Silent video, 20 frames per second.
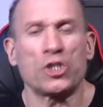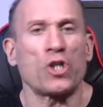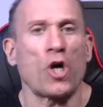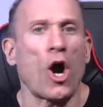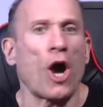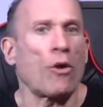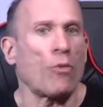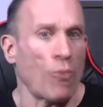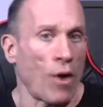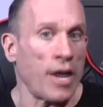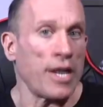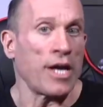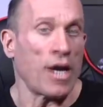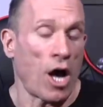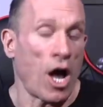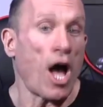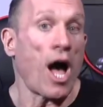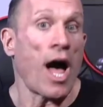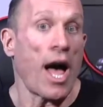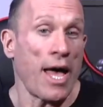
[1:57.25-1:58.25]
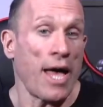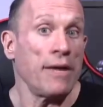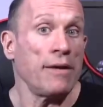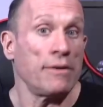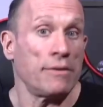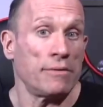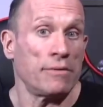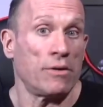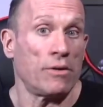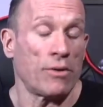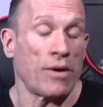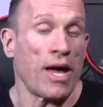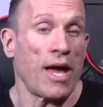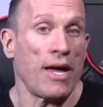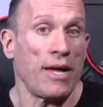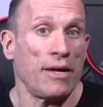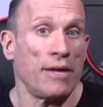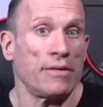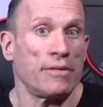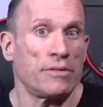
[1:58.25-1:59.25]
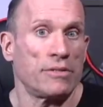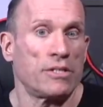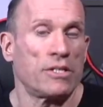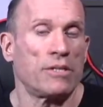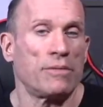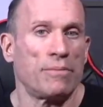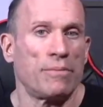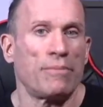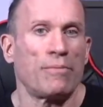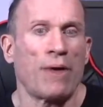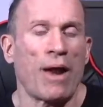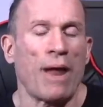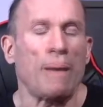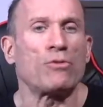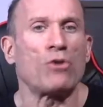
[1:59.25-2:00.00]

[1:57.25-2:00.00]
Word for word: are running high, okay, the, when I'm